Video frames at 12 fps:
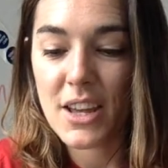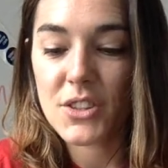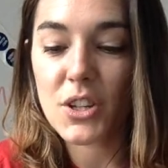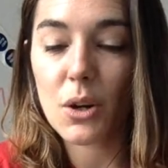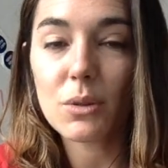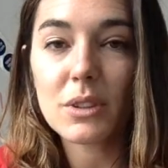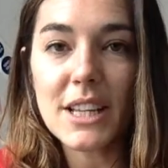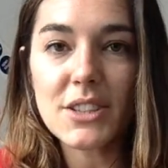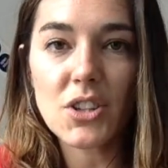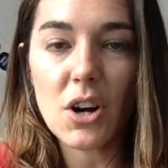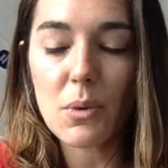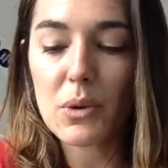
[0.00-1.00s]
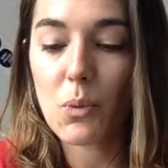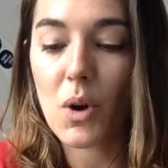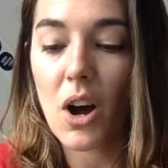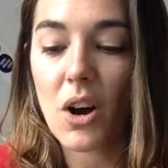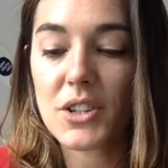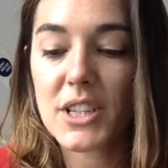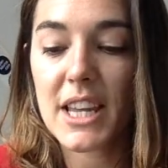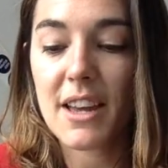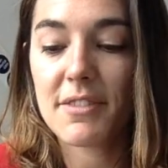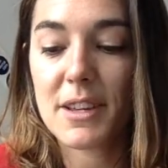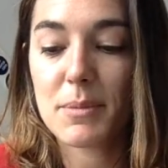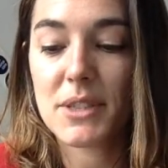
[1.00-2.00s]
So let's start with what
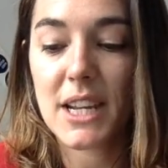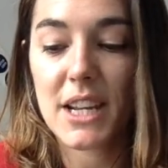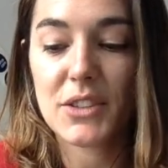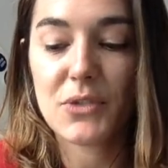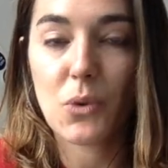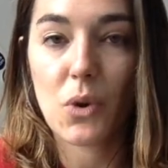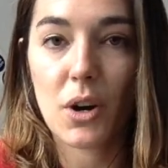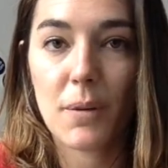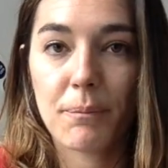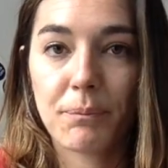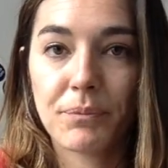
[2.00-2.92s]
RTFM stands for.